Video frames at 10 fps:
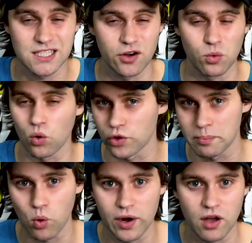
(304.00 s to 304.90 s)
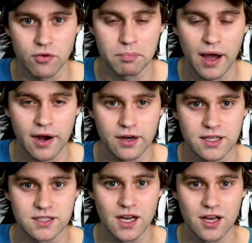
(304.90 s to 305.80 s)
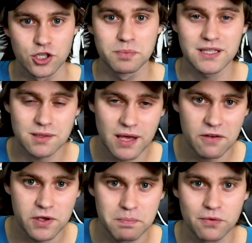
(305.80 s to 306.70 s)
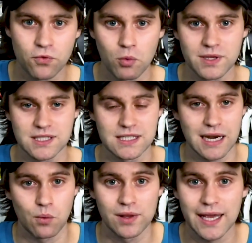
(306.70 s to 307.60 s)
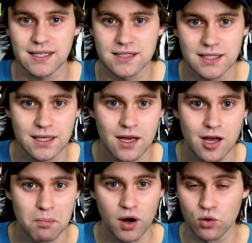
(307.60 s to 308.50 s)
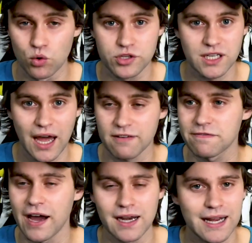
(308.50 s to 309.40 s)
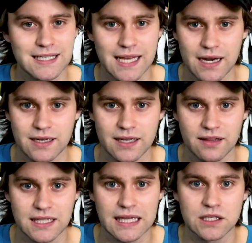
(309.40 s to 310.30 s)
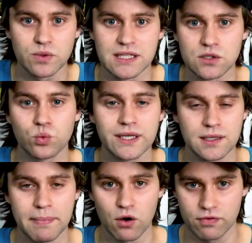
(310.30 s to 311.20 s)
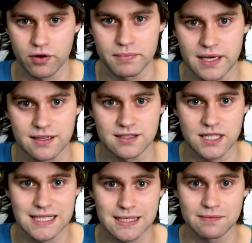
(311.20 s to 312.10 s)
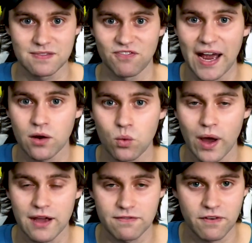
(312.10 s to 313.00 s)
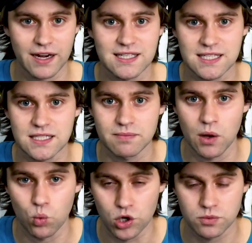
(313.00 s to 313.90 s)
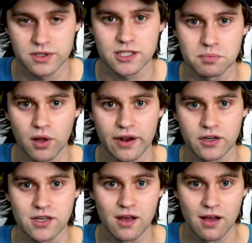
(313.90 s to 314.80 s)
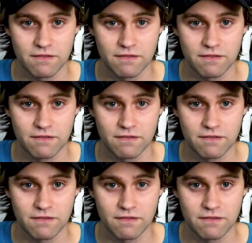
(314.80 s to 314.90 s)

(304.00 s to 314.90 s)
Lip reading: considering we're only a point off of Bayern, because there's been some iffy performances, and I would like to see Marco Rose kind of find an identity. I think that's what this week's about for me, is just find a way, find a system that works with these players,